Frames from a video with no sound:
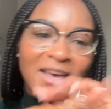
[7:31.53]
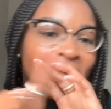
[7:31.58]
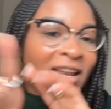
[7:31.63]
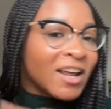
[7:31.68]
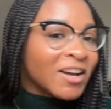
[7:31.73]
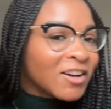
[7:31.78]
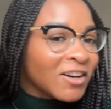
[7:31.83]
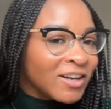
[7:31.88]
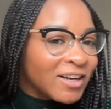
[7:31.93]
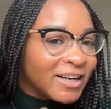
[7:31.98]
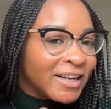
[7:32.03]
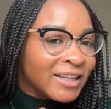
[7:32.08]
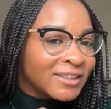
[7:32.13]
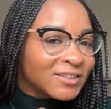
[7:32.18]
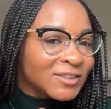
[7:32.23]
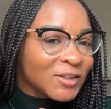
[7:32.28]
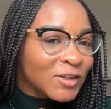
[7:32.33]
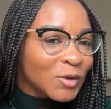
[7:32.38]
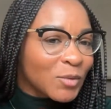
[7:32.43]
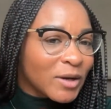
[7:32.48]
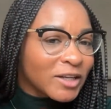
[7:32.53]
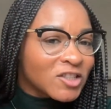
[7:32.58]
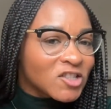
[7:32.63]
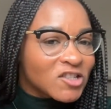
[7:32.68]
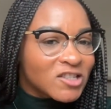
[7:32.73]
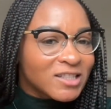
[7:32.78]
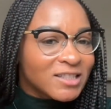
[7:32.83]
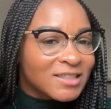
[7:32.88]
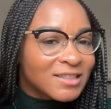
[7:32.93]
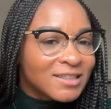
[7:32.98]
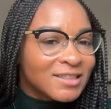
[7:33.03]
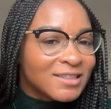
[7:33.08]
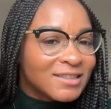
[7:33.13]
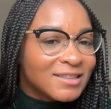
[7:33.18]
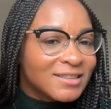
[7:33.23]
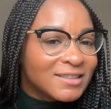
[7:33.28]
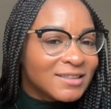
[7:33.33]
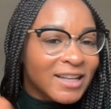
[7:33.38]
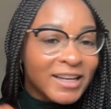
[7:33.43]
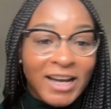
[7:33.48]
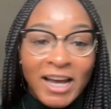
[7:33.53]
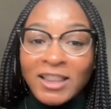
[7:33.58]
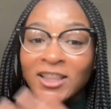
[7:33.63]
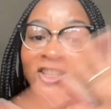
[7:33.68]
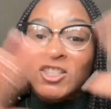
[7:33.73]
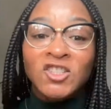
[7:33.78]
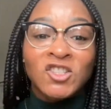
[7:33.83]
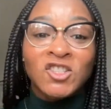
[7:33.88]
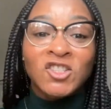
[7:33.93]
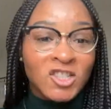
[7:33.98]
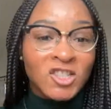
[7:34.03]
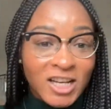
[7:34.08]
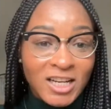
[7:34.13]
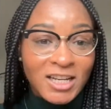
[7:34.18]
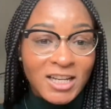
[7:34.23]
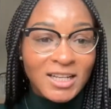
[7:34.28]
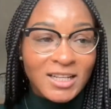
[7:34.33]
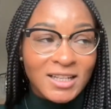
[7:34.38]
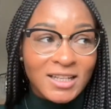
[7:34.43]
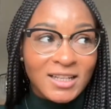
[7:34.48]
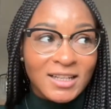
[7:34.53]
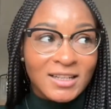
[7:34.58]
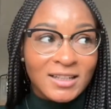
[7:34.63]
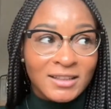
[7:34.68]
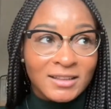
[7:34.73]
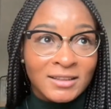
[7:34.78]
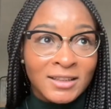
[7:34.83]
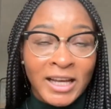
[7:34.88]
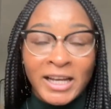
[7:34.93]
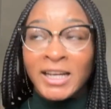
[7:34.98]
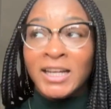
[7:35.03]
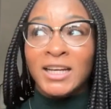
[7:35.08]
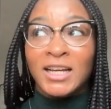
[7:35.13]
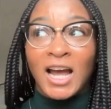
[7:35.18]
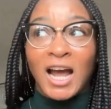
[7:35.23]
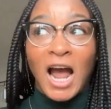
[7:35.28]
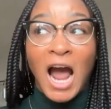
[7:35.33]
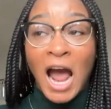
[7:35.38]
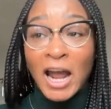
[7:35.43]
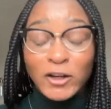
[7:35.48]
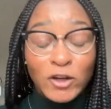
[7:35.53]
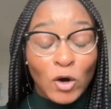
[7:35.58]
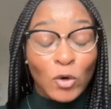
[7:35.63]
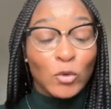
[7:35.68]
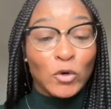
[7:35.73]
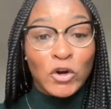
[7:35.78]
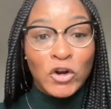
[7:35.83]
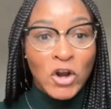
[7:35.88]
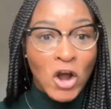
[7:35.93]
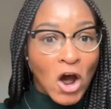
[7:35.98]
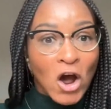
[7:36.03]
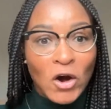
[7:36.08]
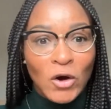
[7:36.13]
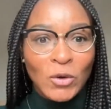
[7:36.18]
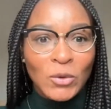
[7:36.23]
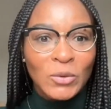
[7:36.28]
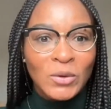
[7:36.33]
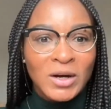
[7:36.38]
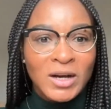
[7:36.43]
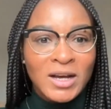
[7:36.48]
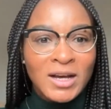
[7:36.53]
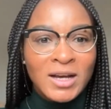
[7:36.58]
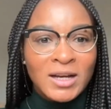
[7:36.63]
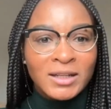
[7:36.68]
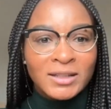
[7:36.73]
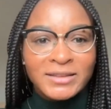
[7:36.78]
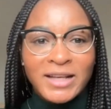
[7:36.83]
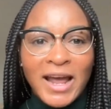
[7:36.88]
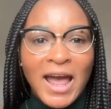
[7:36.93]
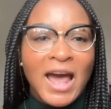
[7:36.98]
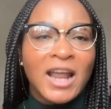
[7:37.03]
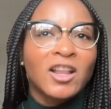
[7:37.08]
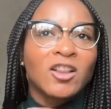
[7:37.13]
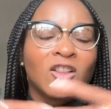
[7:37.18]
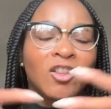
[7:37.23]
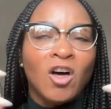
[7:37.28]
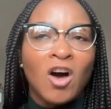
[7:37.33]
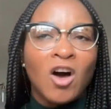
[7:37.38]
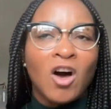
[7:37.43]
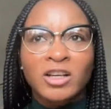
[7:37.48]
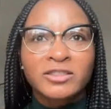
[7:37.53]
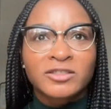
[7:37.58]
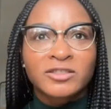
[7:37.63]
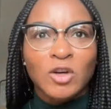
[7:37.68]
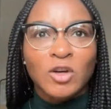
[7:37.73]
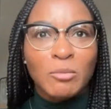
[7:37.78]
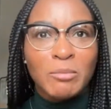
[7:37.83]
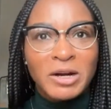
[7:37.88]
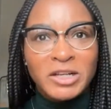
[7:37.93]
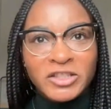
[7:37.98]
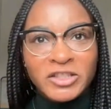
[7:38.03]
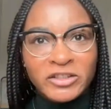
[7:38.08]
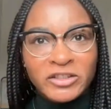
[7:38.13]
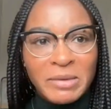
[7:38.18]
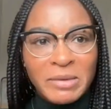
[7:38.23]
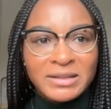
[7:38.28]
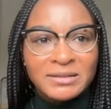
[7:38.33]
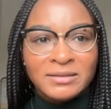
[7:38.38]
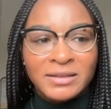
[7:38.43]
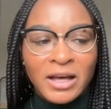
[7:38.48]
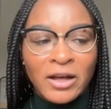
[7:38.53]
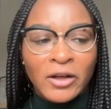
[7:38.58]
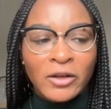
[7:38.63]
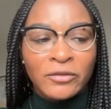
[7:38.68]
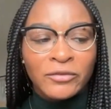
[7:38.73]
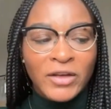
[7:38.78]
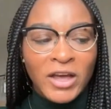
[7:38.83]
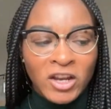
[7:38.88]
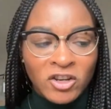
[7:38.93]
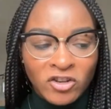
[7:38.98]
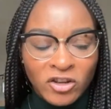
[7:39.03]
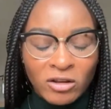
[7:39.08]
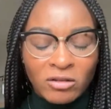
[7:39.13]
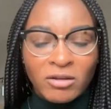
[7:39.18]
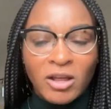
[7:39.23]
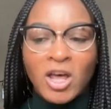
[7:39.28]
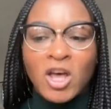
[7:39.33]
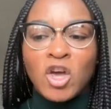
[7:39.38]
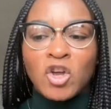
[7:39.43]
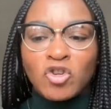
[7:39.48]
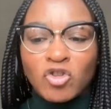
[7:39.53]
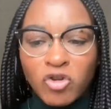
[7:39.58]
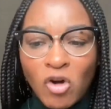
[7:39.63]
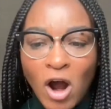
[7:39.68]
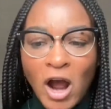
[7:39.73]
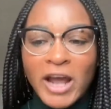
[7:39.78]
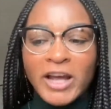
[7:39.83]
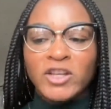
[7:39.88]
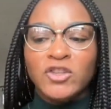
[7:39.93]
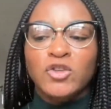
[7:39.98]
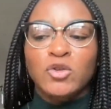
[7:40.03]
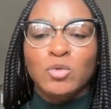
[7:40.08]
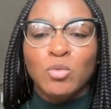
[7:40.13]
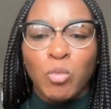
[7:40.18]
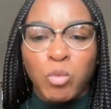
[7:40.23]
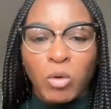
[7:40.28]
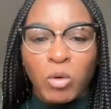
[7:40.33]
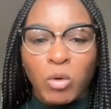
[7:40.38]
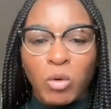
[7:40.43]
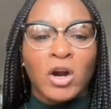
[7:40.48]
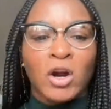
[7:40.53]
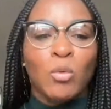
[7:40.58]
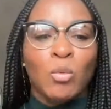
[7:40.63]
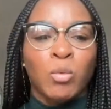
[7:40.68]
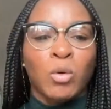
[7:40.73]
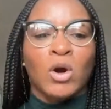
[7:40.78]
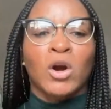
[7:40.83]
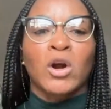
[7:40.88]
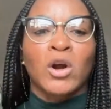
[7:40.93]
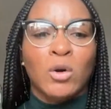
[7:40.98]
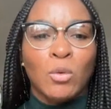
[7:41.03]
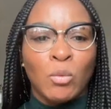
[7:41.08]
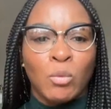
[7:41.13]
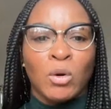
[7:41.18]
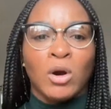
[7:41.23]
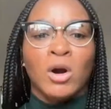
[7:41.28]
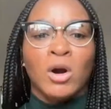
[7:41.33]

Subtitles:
And I couldn't answer the question. Like, I legit, like, I don't know. Cause I had lost so much of myself and just trying to work.